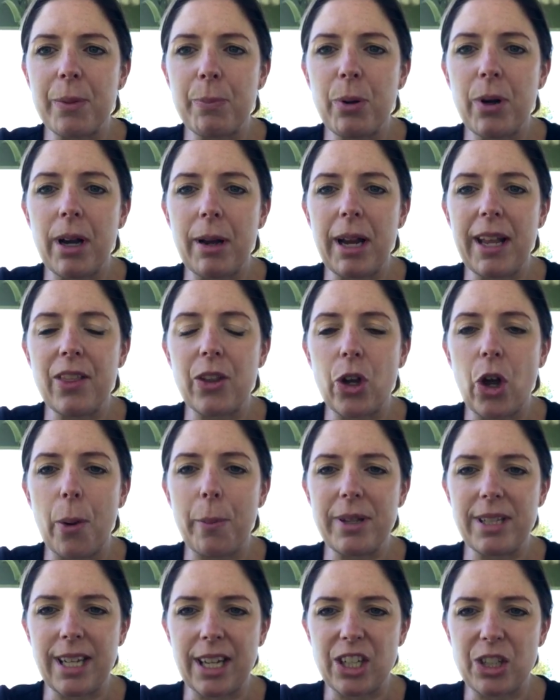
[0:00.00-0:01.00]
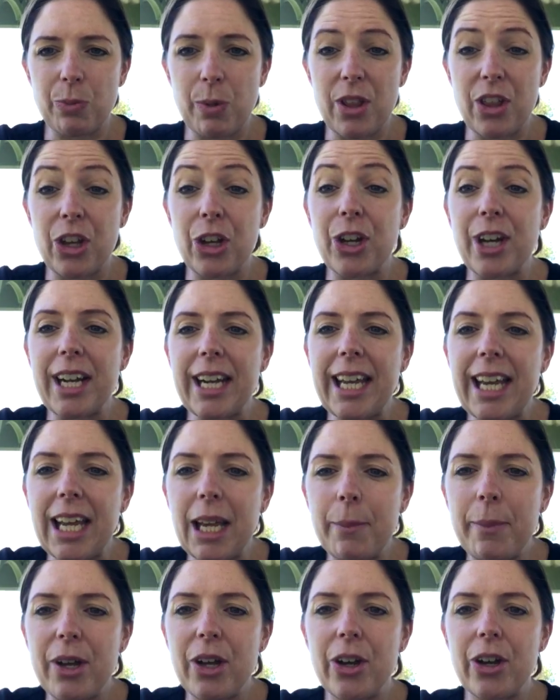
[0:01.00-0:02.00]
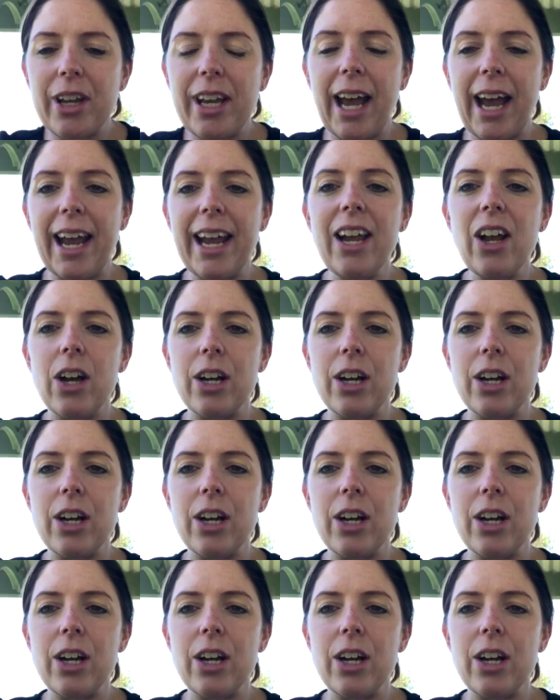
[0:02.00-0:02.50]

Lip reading: put in the comment section, whether you can hear me okay?